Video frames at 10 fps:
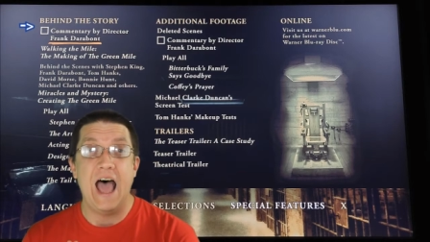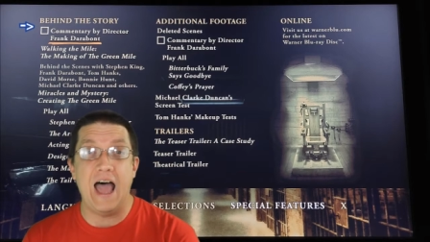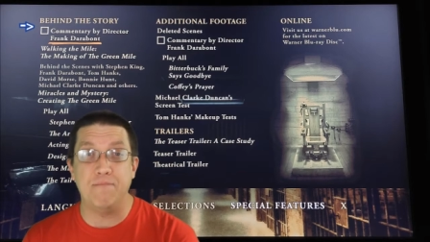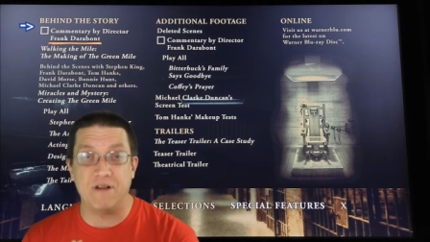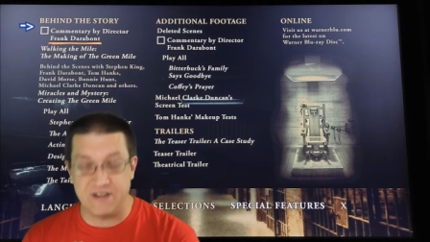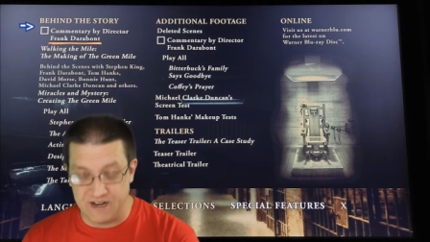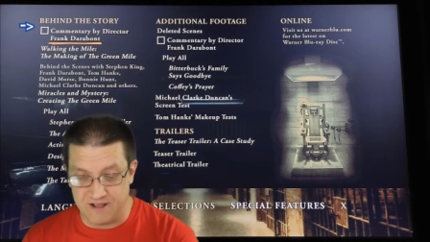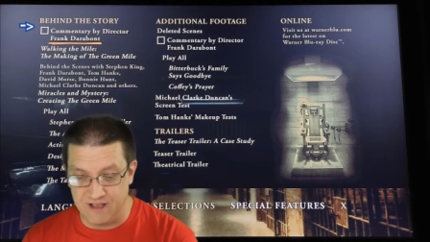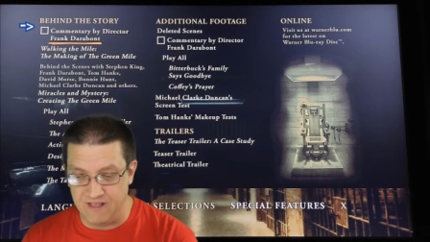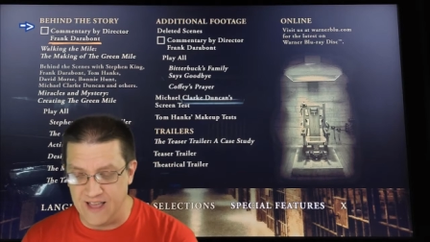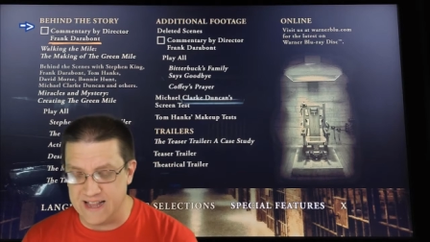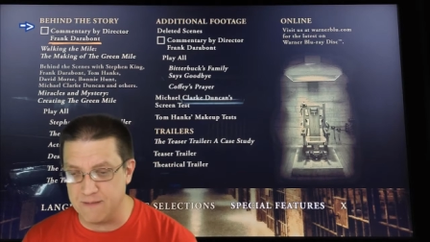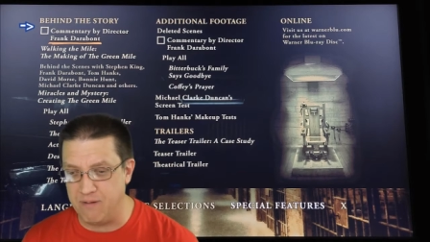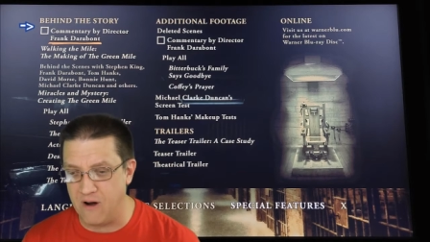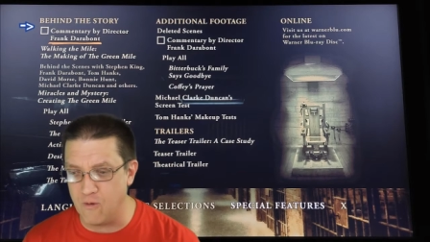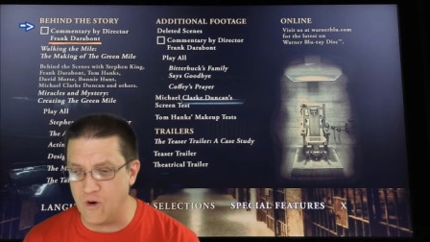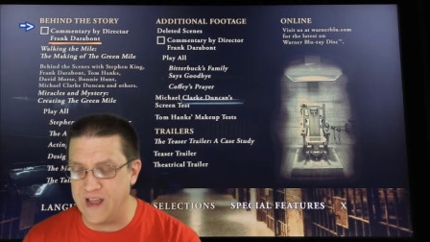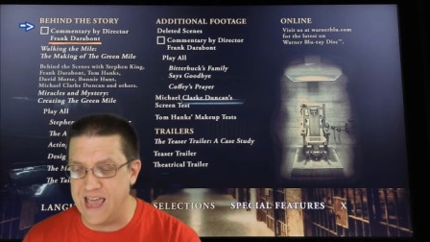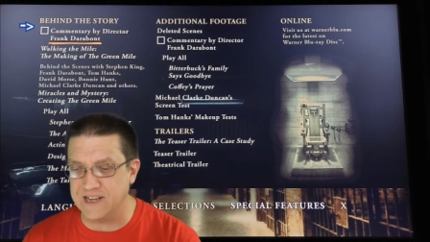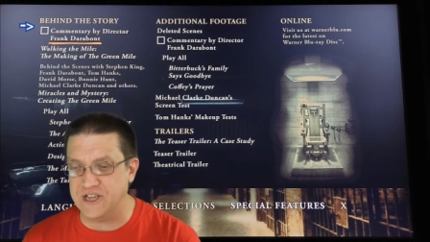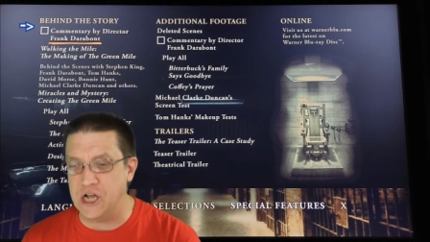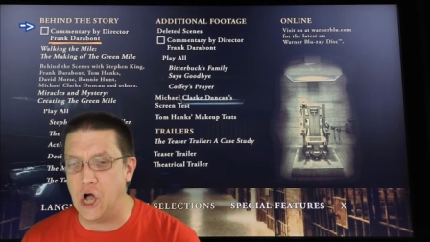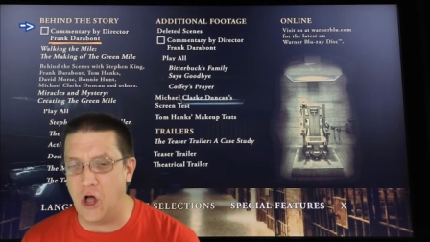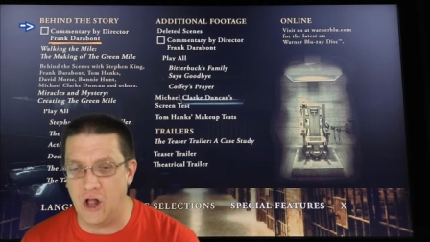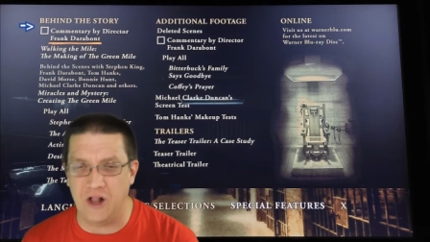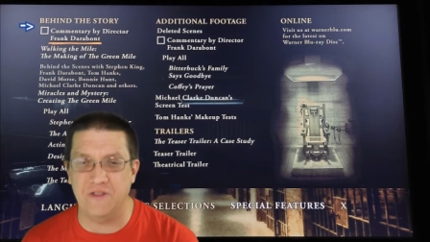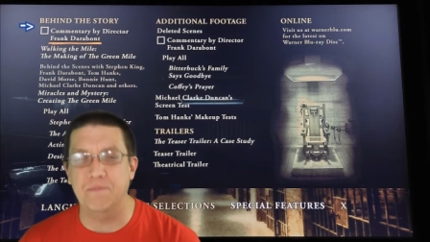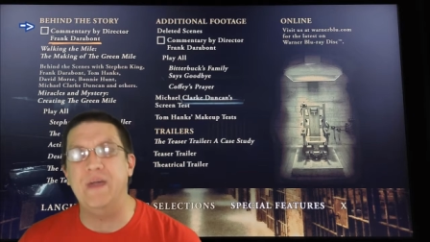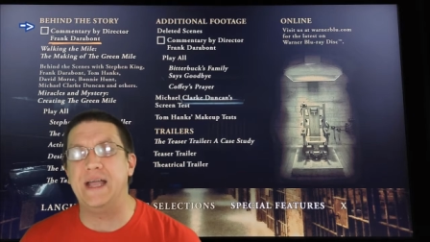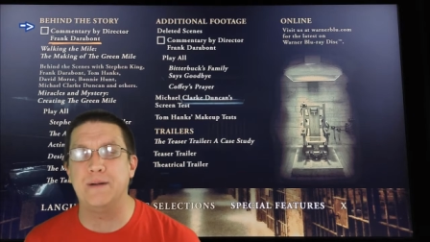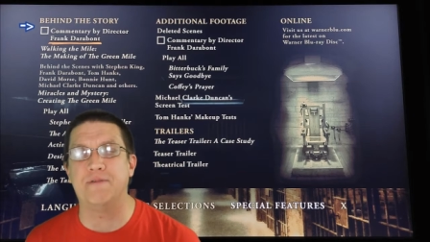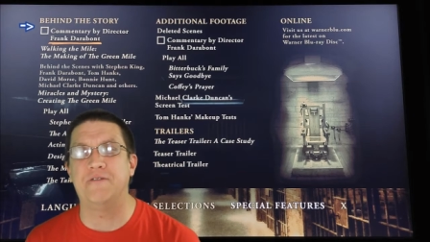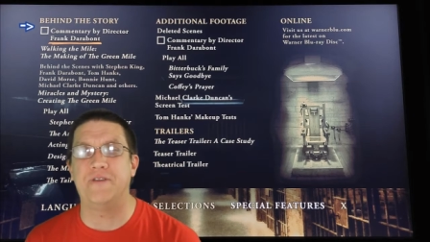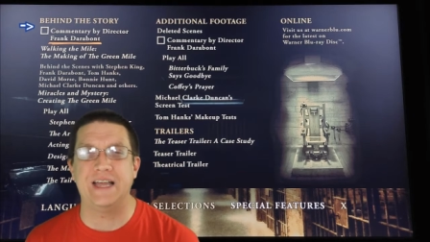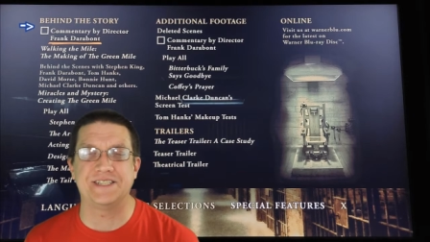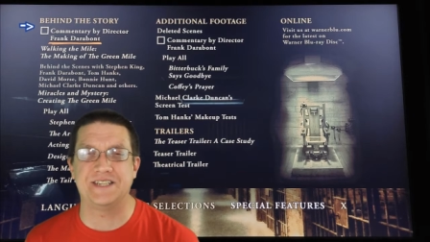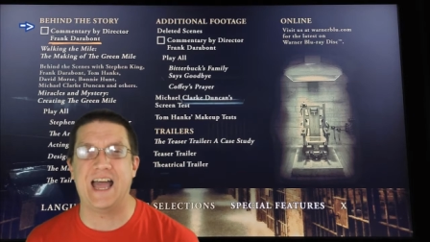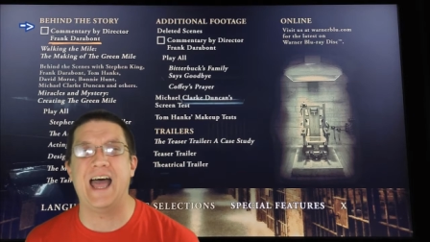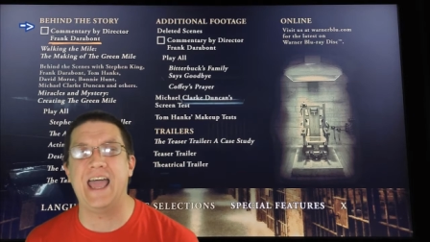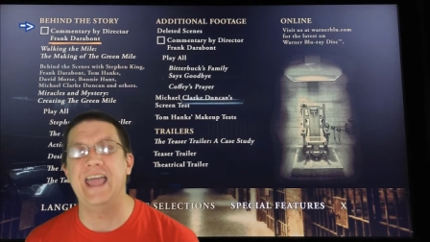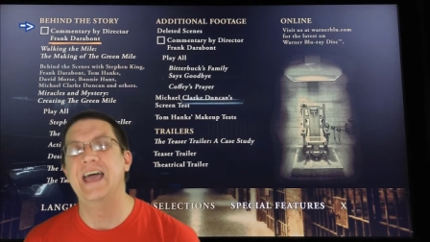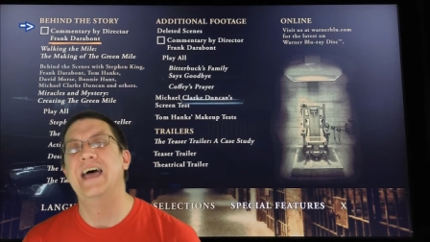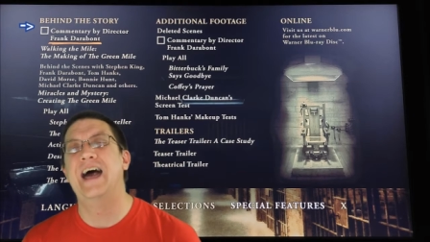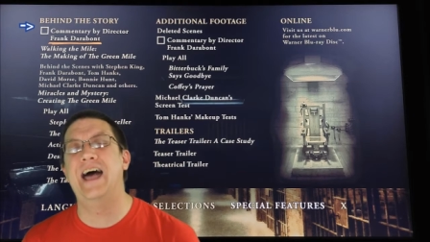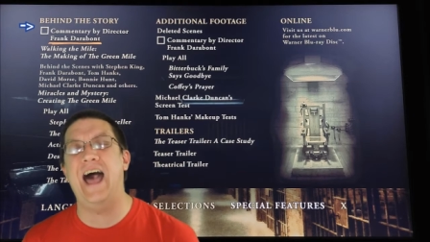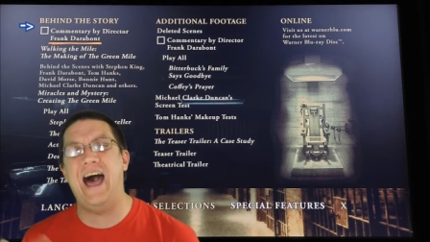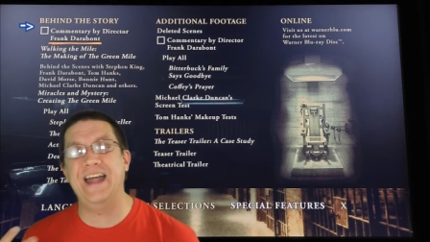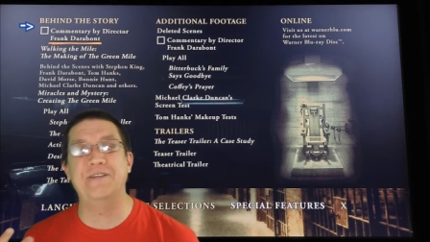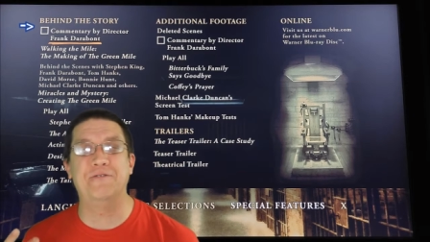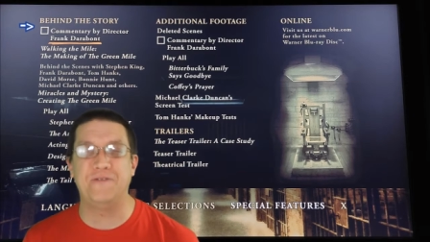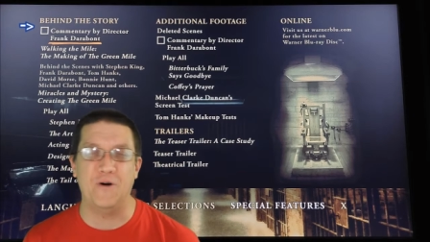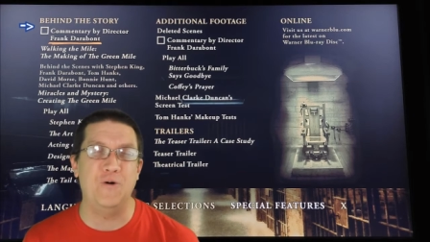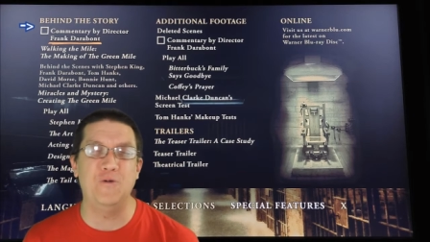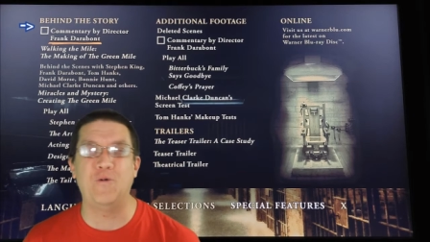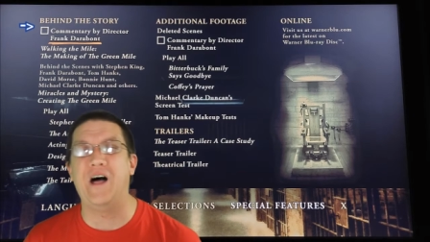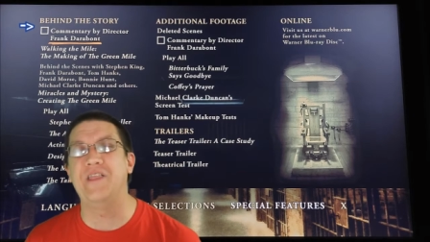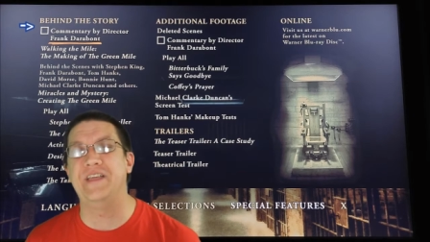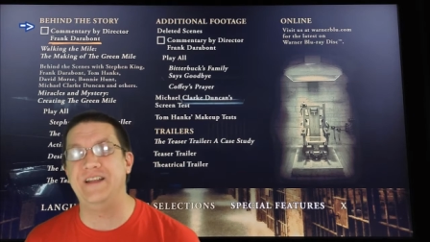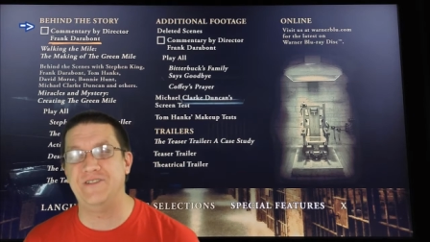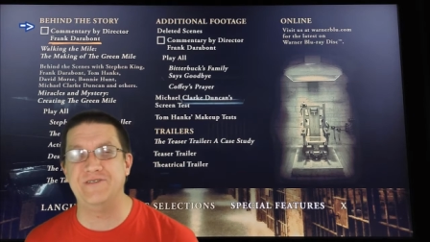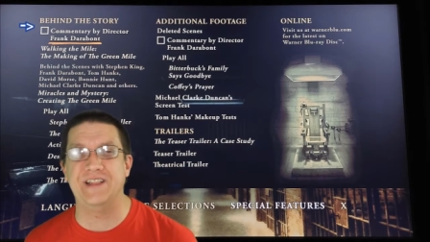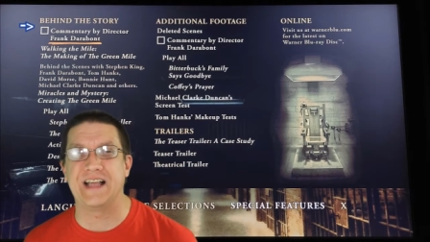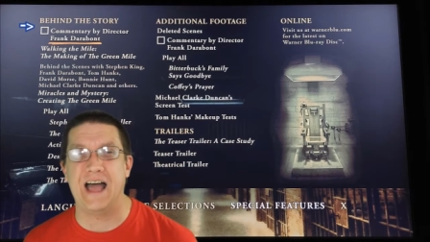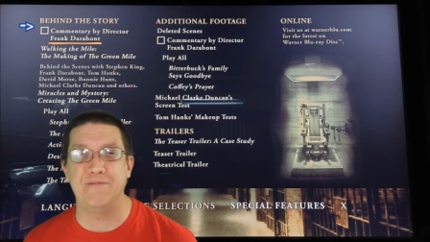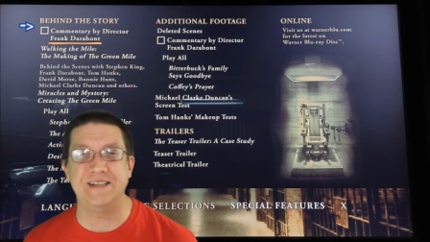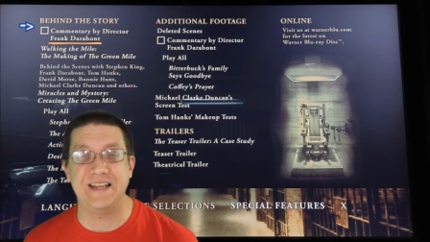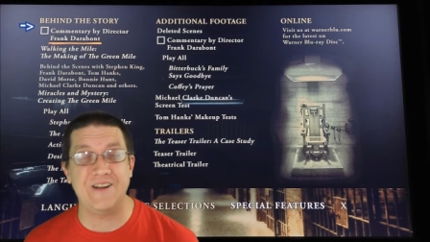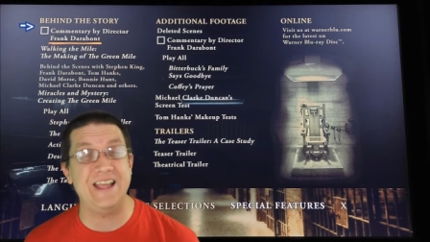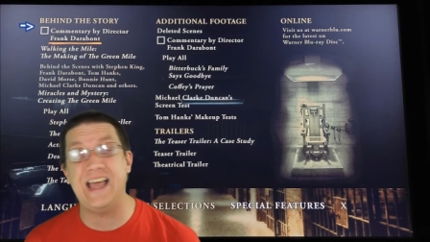I particularly liked the part where he actually called a makeup effects guy on the phone while they're doing the commentary.